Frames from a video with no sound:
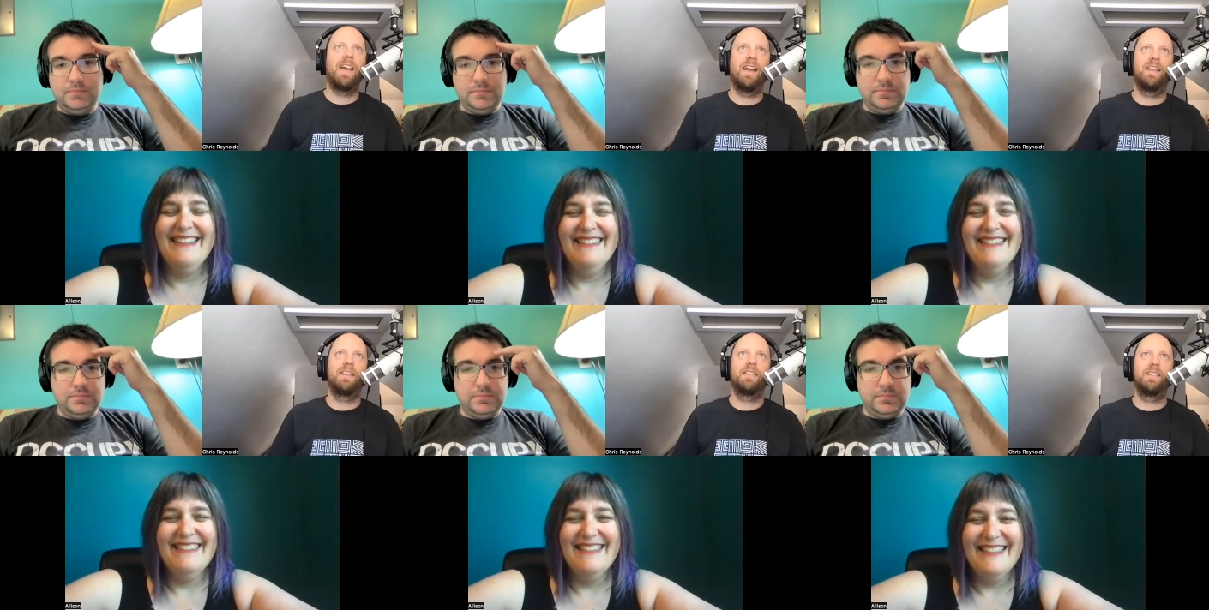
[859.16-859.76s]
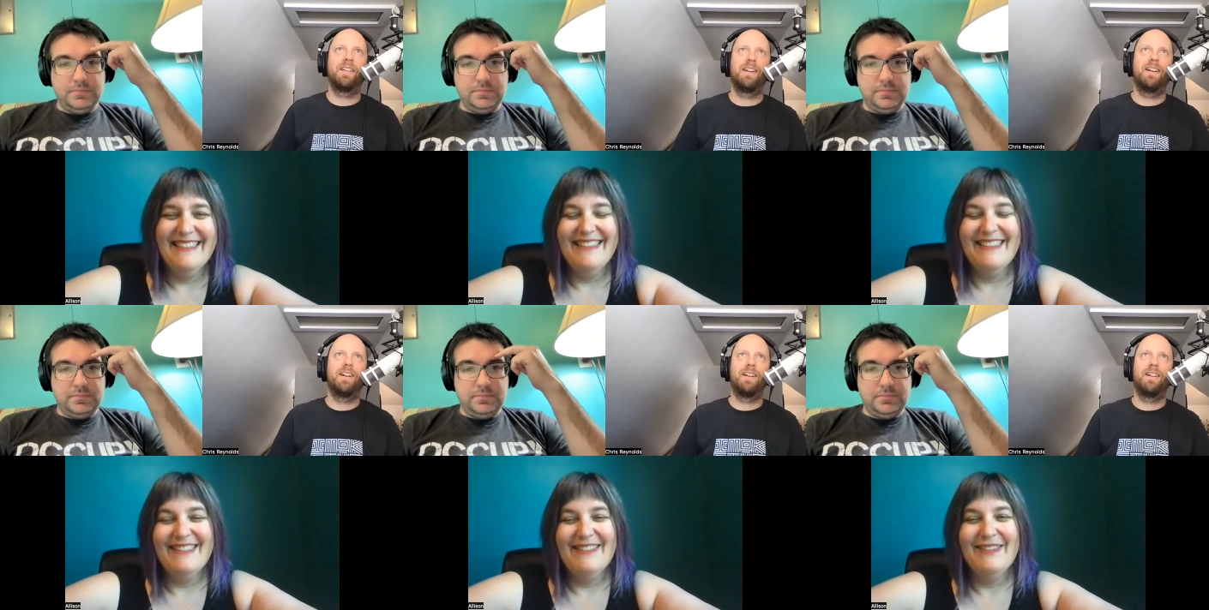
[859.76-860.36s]
Speaker 1: and
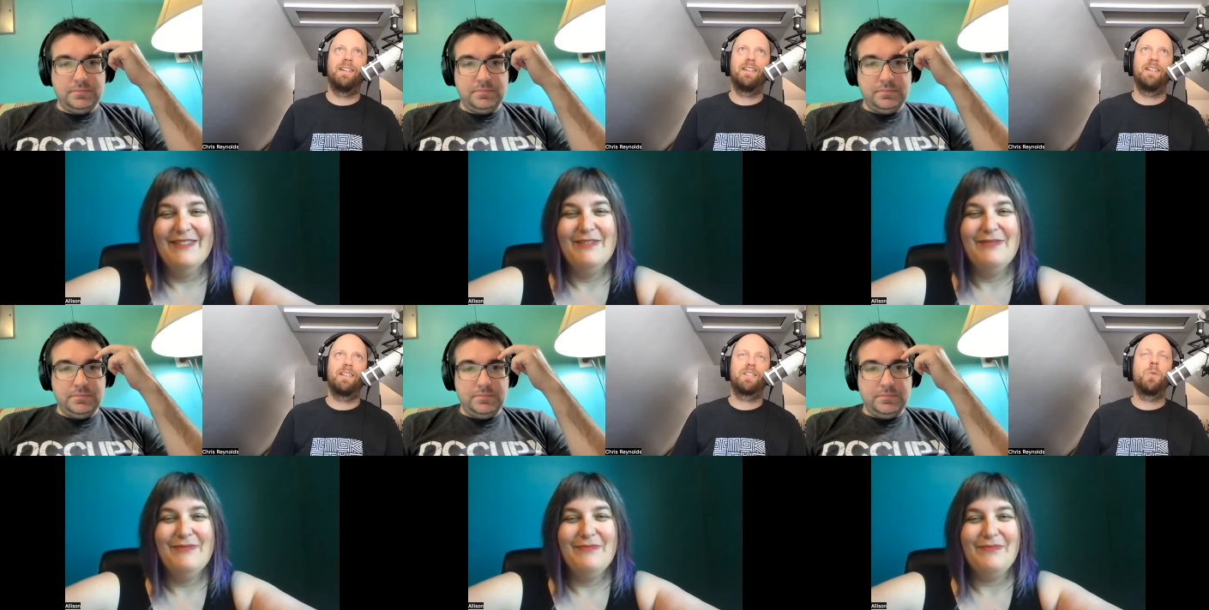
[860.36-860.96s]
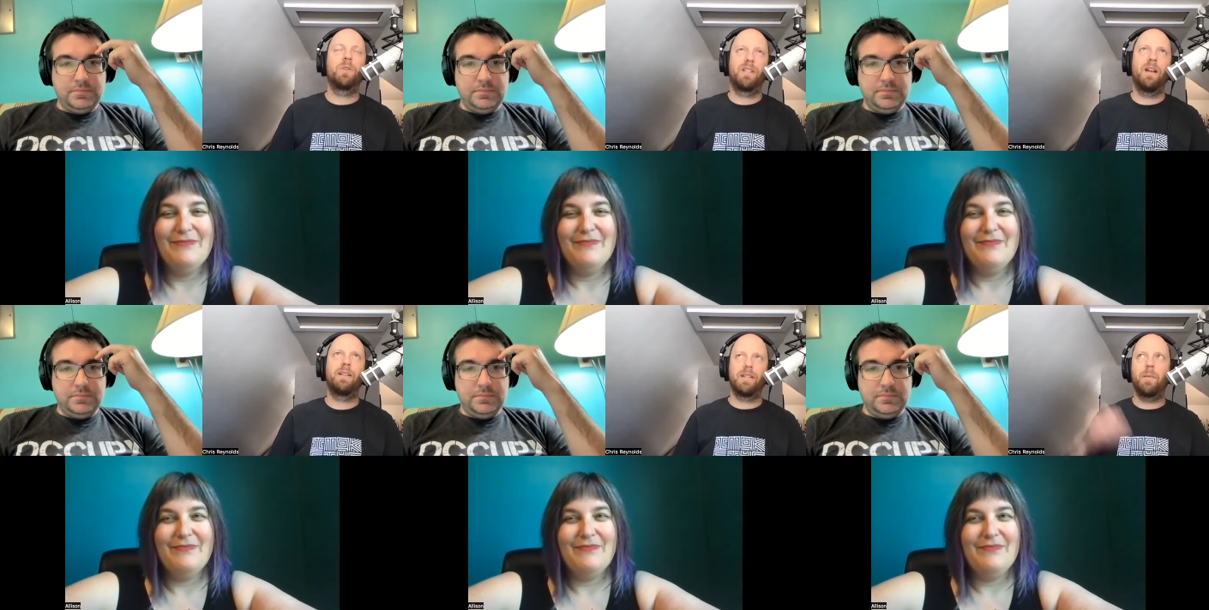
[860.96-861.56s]
uh, so it's
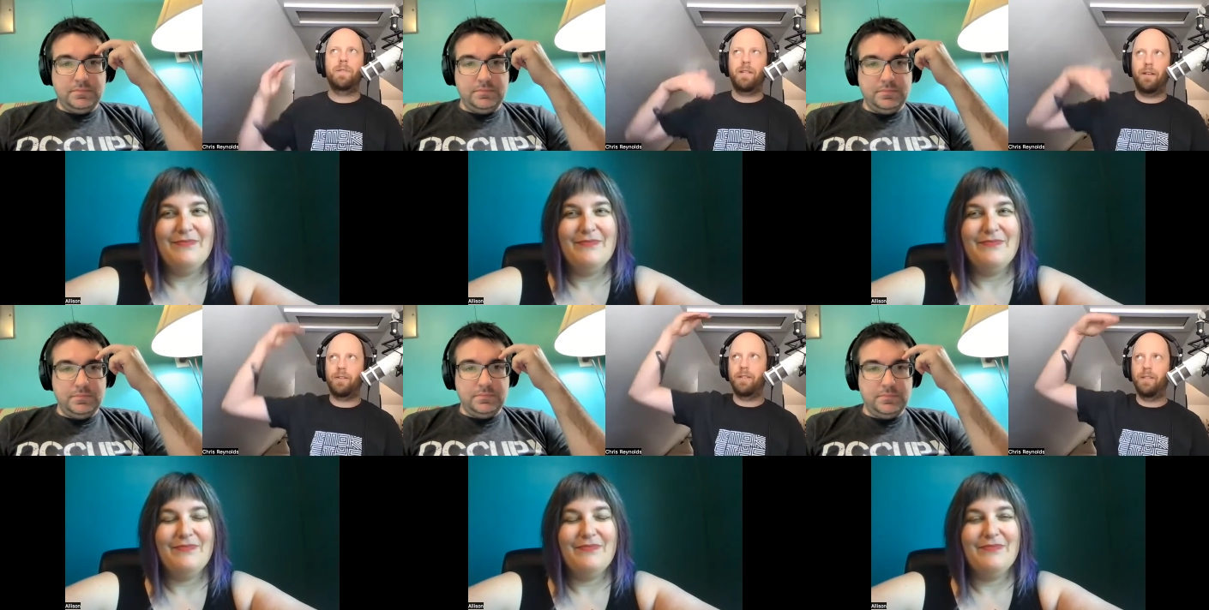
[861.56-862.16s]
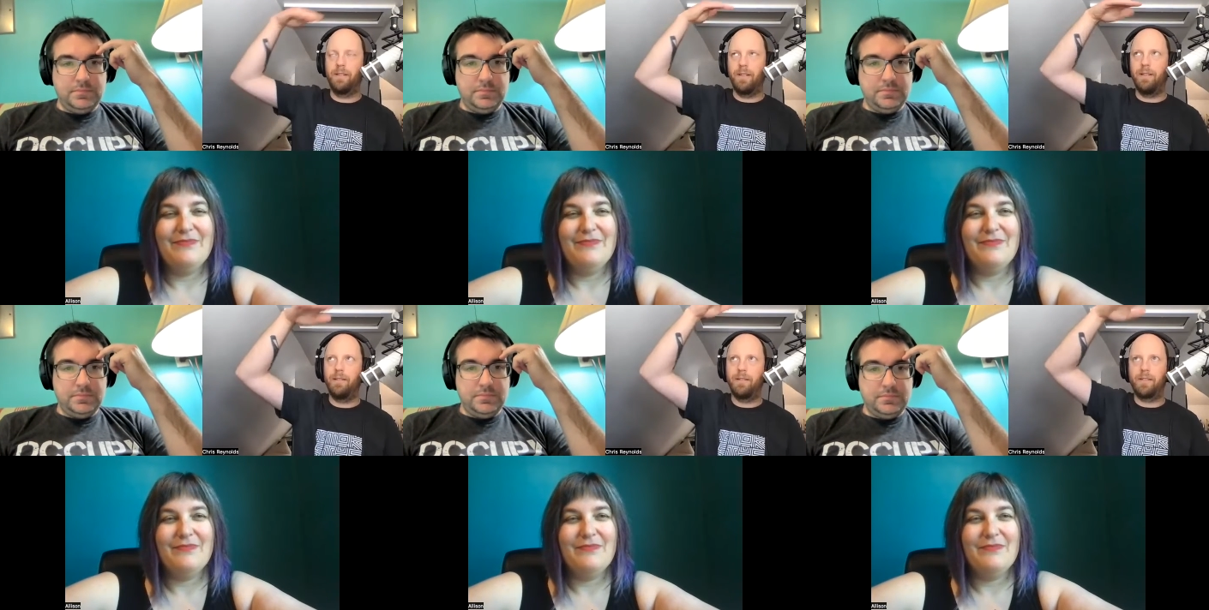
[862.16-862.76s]
it's upstairs in
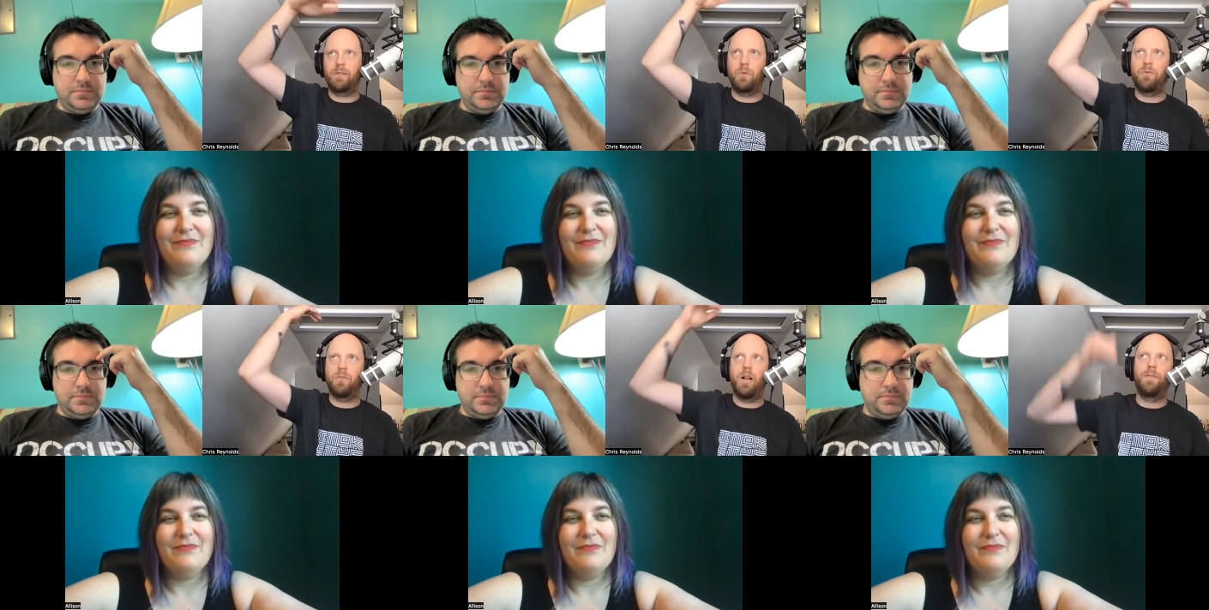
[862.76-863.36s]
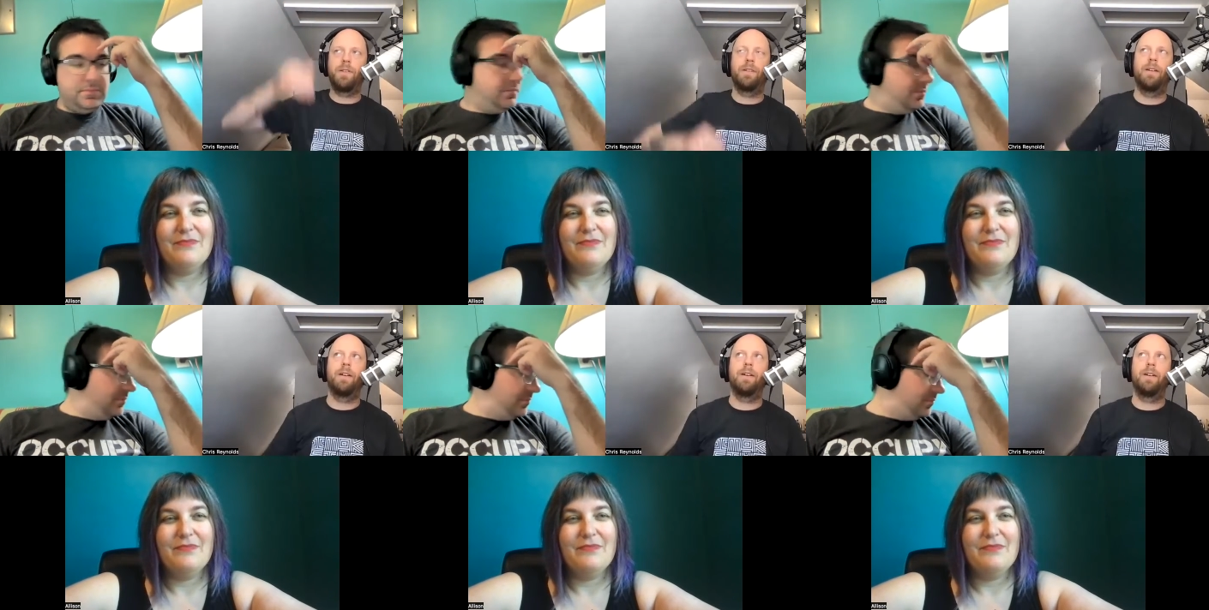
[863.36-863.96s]
in this sort of loft
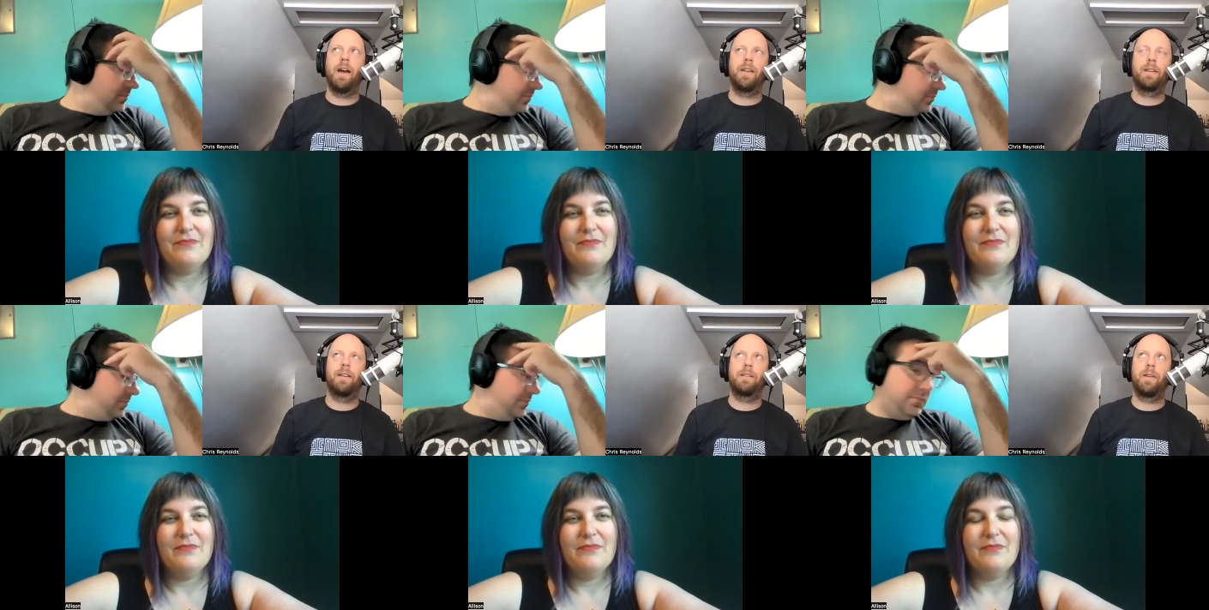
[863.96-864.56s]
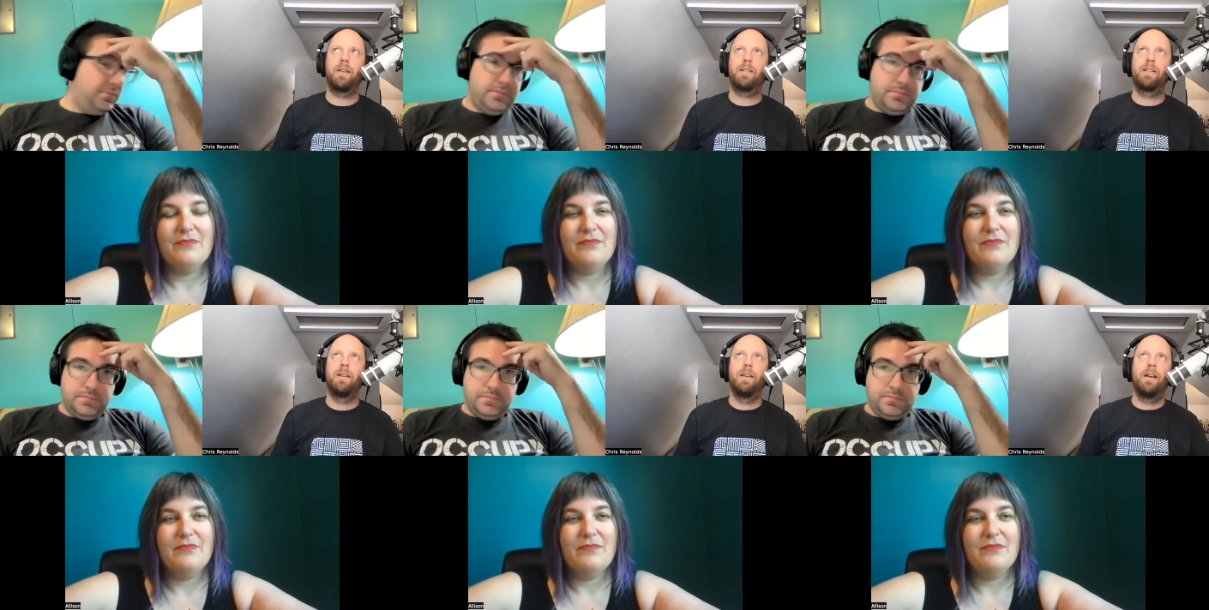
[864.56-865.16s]
uh, attic space.